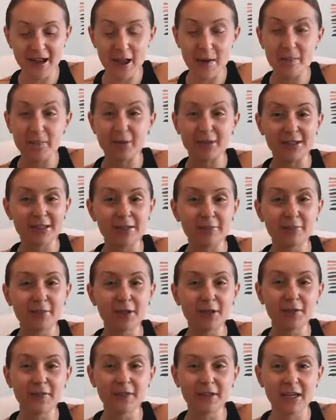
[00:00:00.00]
I put some
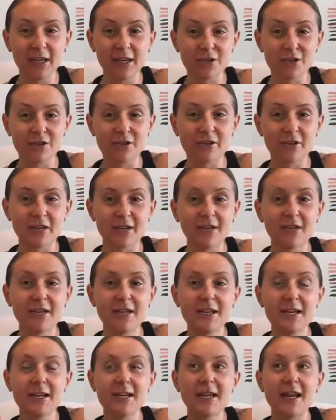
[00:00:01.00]
Purification on,
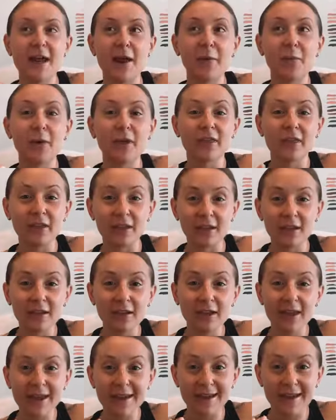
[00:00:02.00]
and
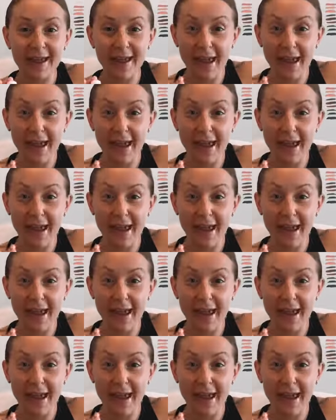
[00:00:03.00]
within an